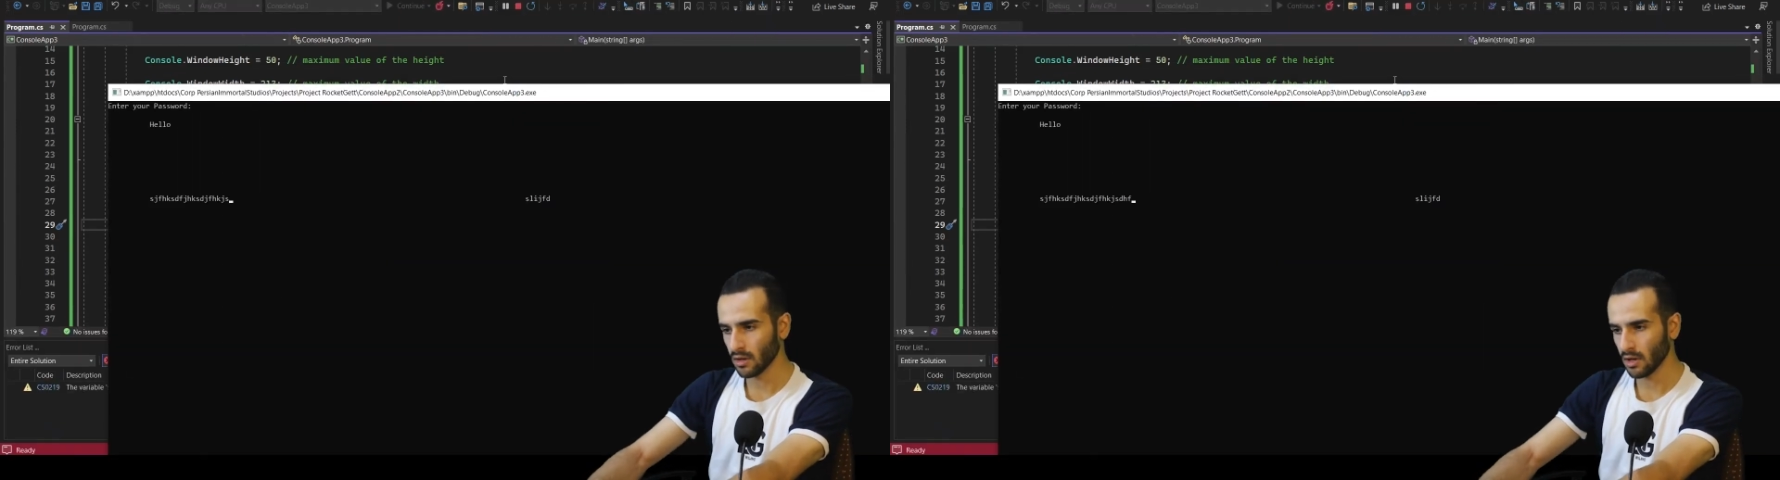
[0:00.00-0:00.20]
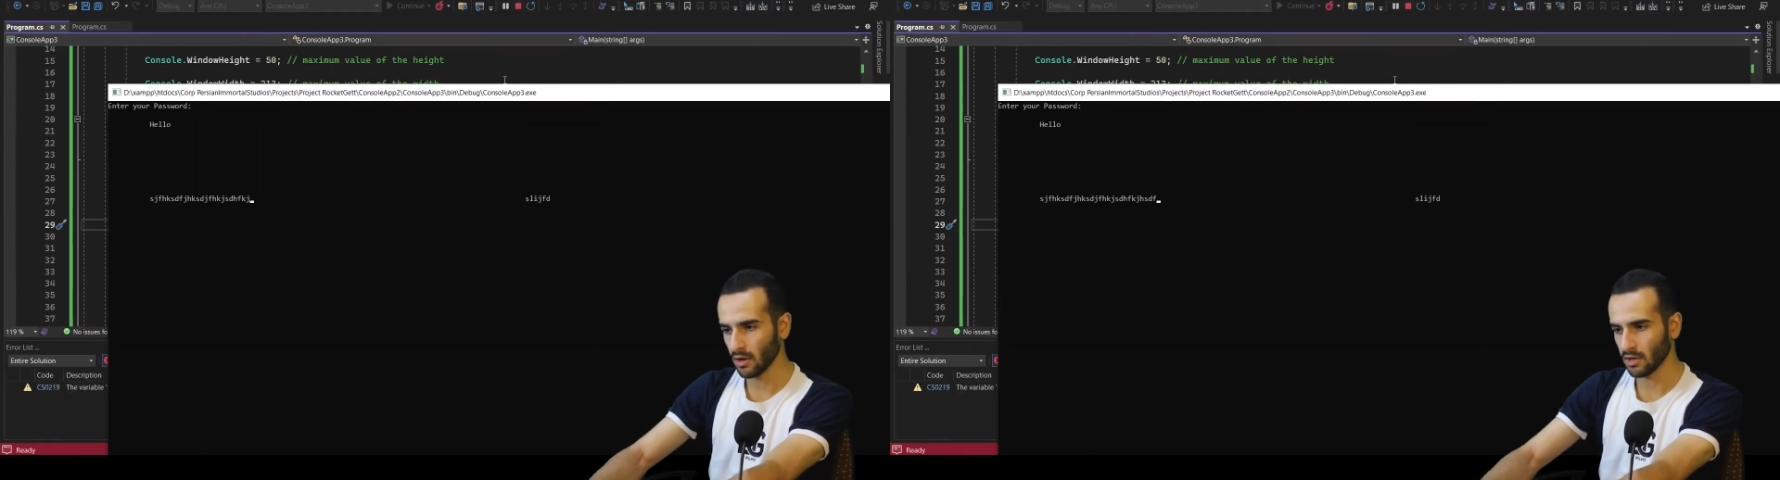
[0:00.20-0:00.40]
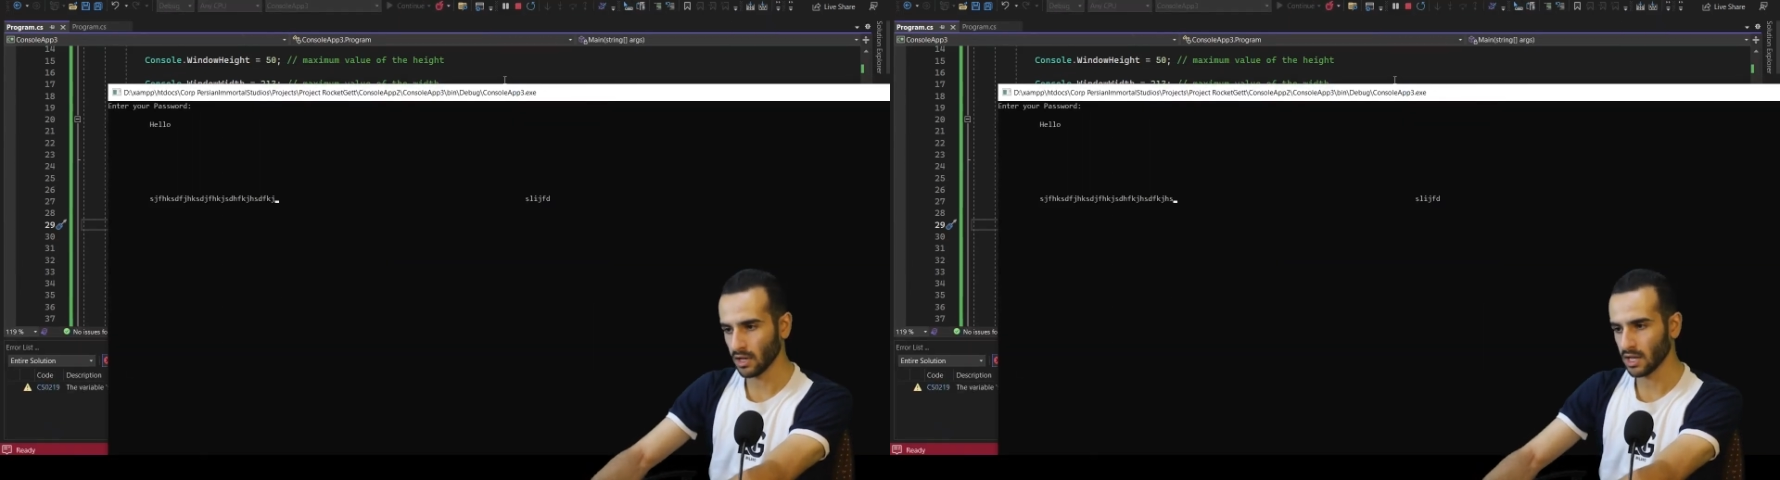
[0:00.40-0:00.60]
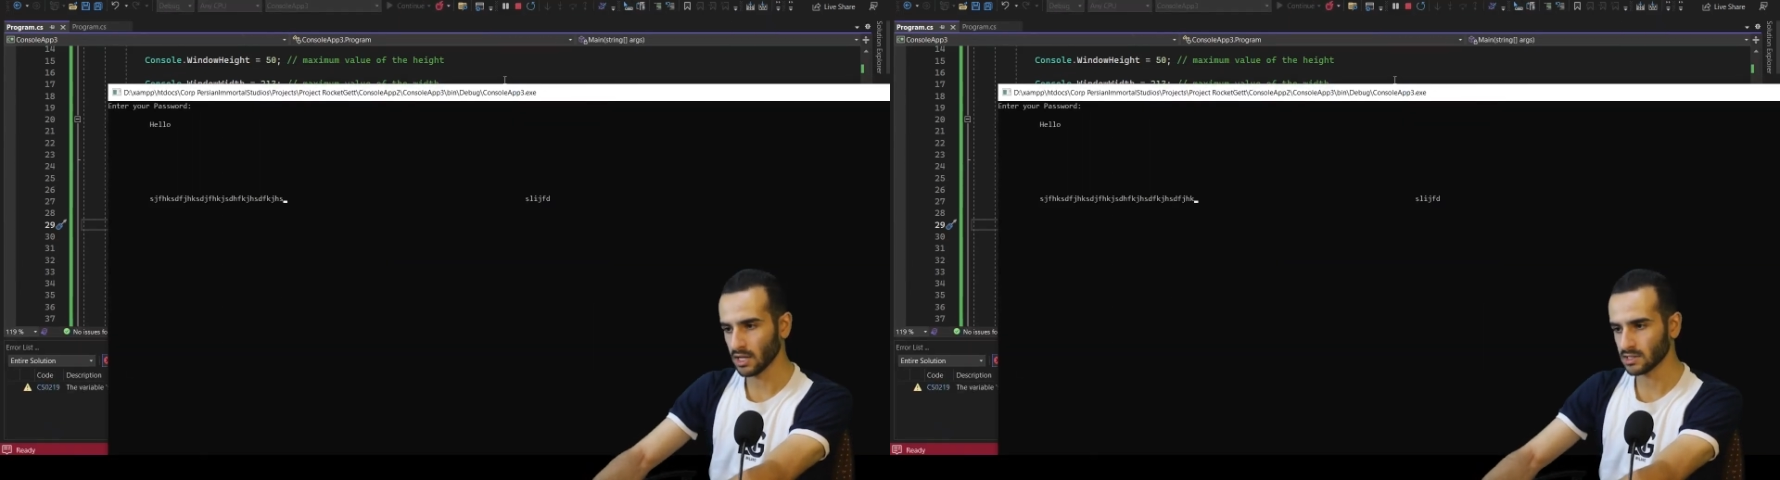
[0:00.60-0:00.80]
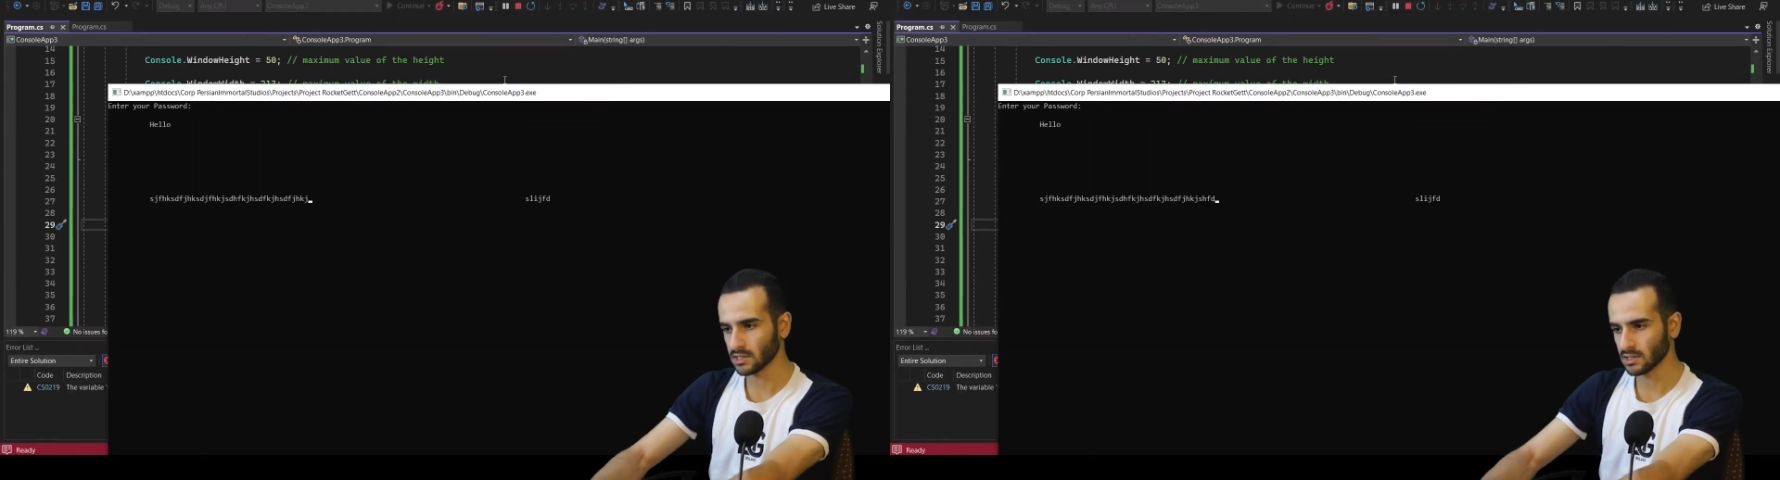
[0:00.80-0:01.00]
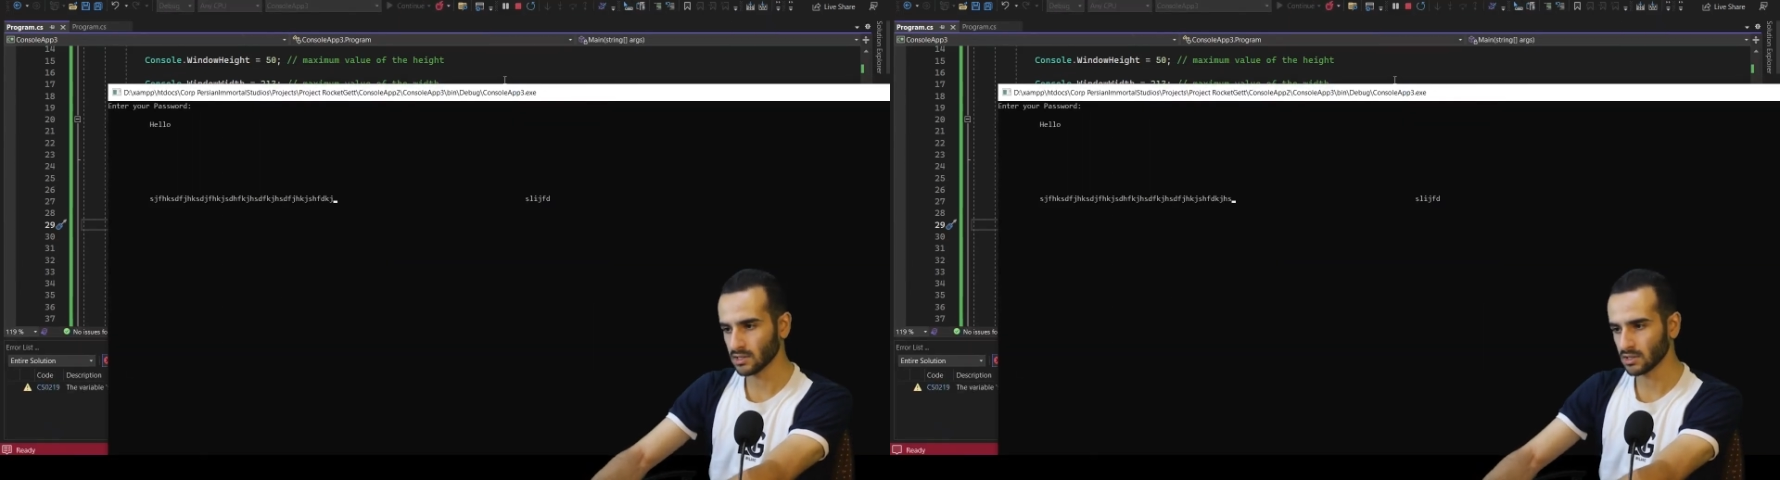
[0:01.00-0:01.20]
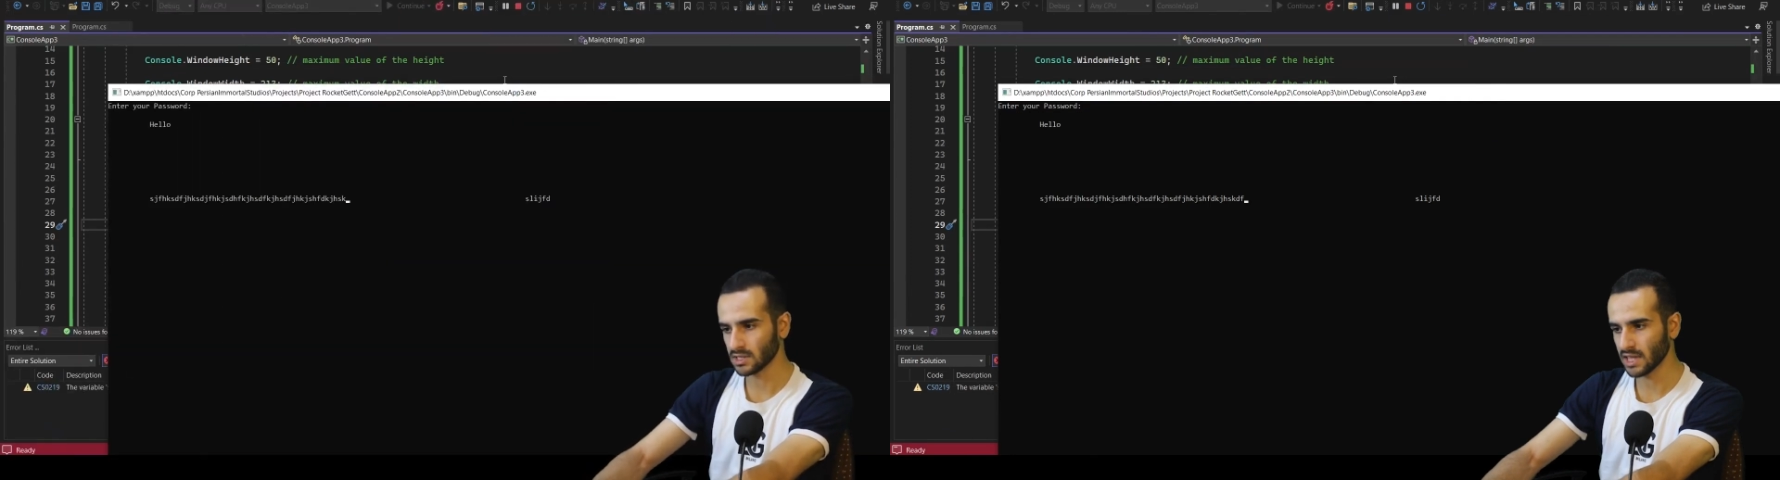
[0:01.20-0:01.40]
okay, it's not